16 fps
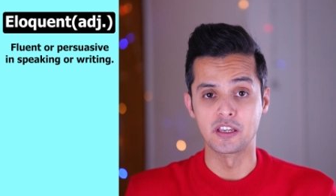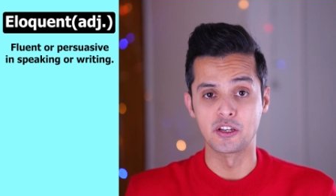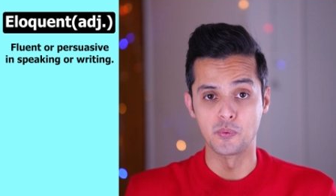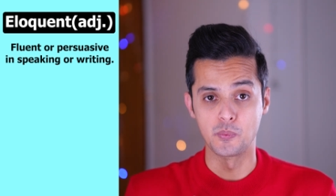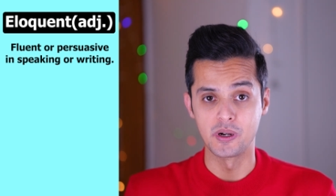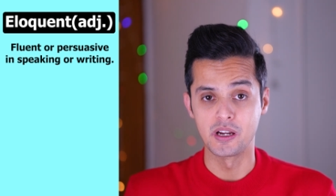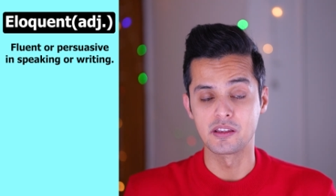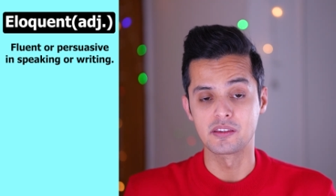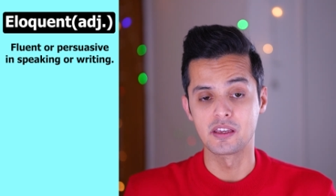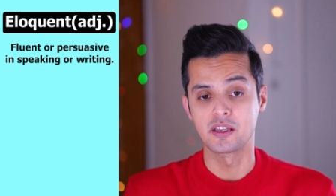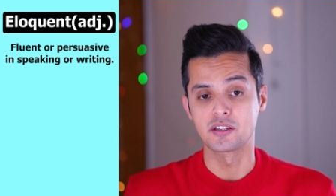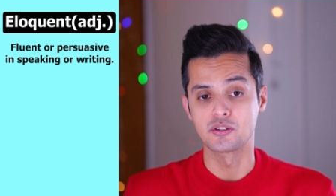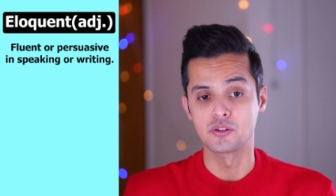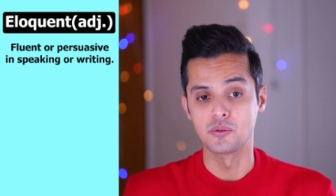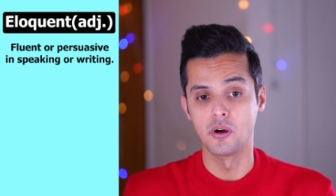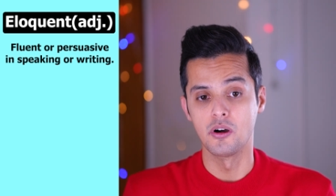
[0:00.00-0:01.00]
in a way
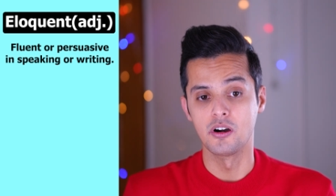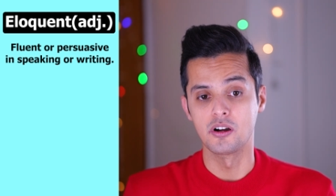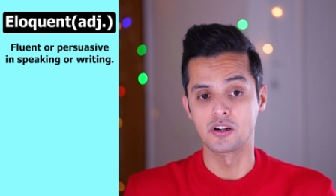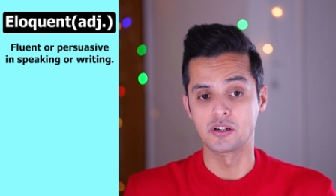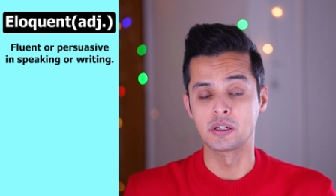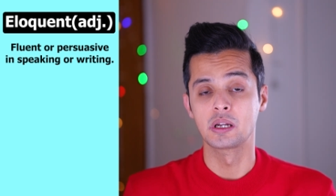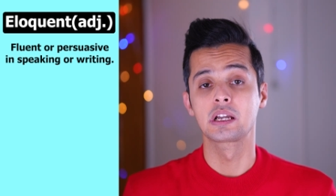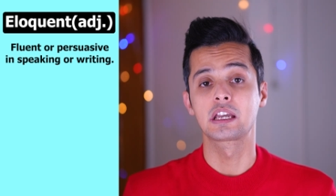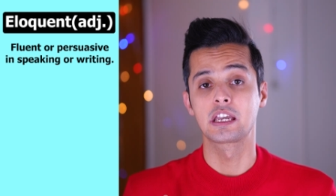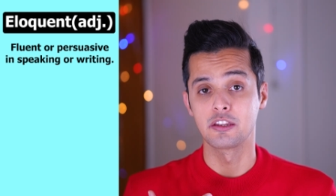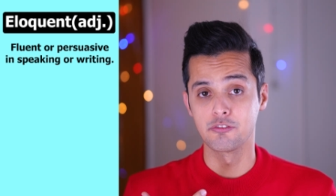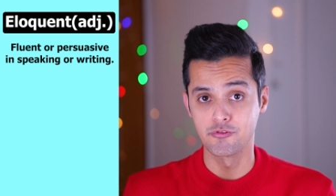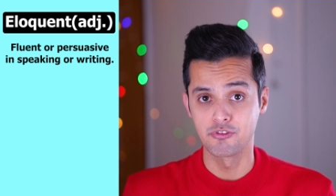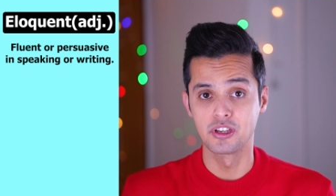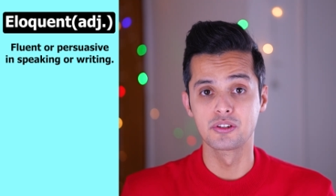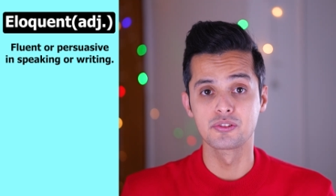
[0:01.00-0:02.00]
that you are
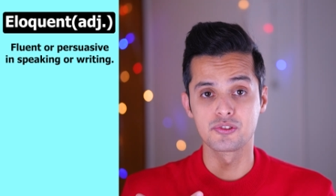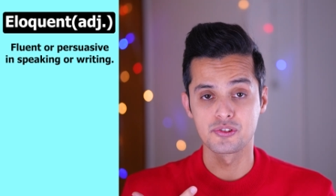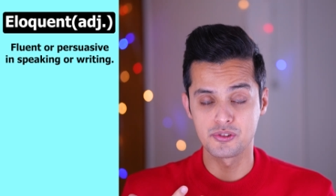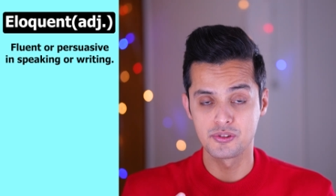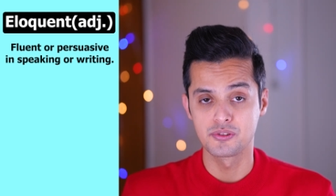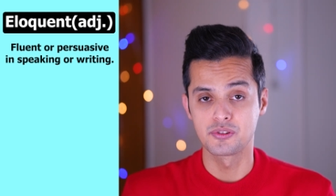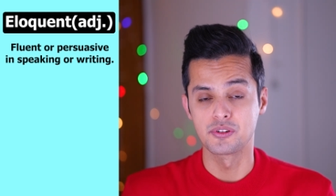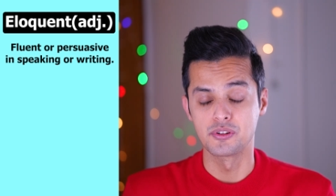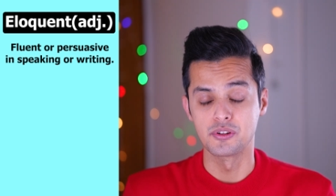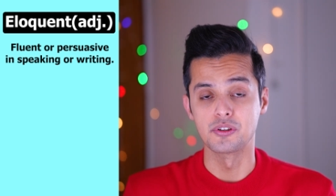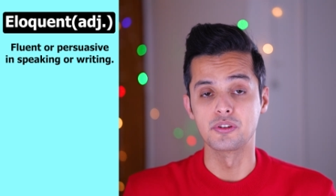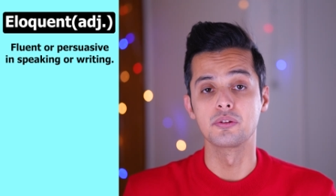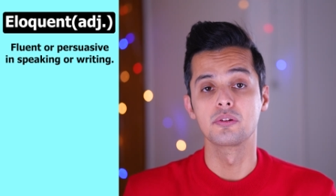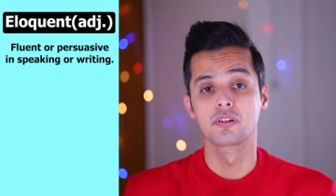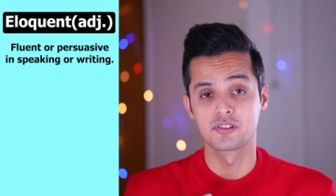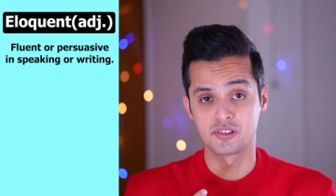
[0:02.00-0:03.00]
convinced to
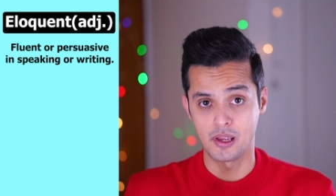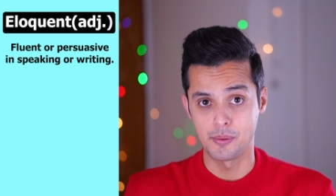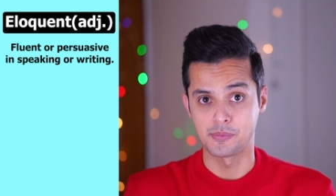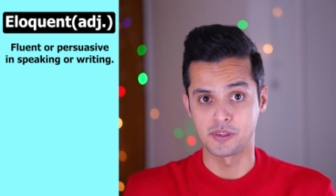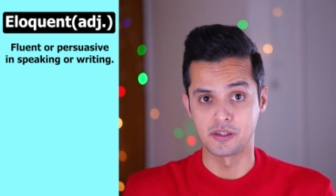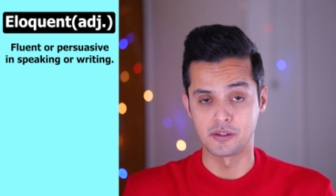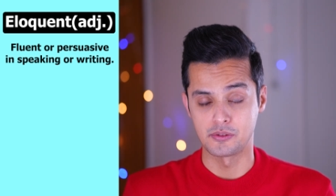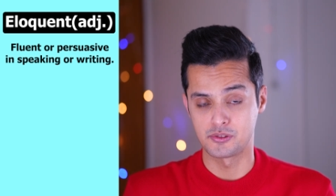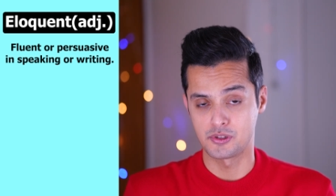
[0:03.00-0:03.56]
do something.